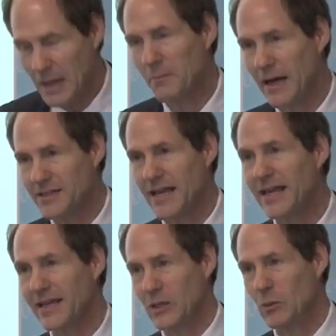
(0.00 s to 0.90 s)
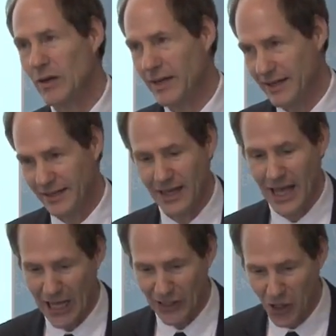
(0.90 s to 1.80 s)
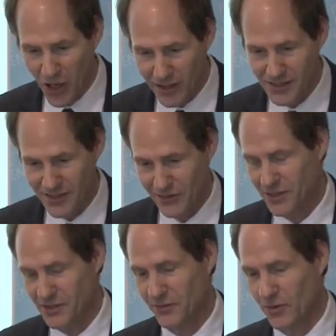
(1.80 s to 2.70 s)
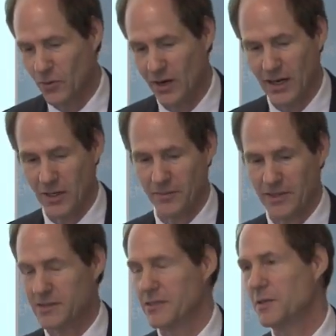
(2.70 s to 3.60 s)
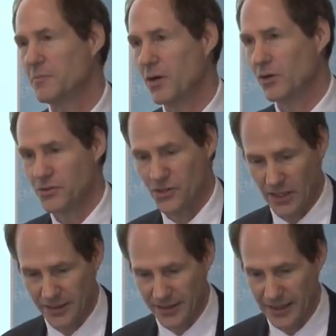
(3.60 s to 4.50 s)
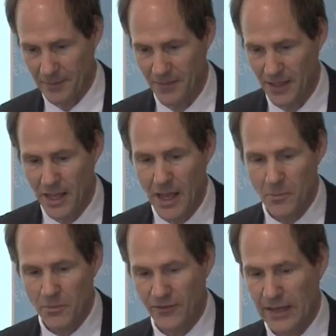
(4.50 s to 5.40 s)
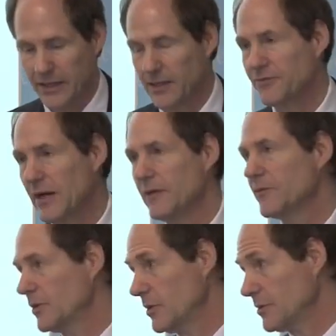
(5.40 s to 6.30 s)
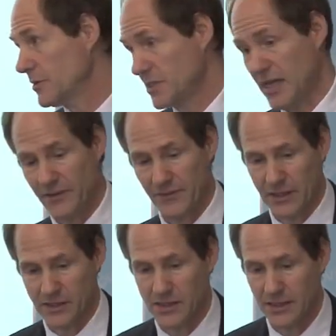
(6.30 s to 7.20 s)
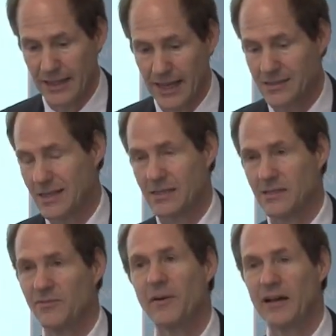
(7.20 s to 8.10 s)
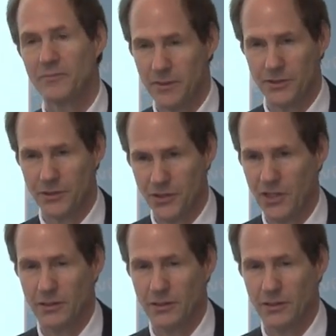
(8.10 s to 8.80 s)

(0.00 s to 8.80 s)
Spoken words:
by taking away a long series of requirements imposed on them, providing 5-year savings in excess of $5 billion.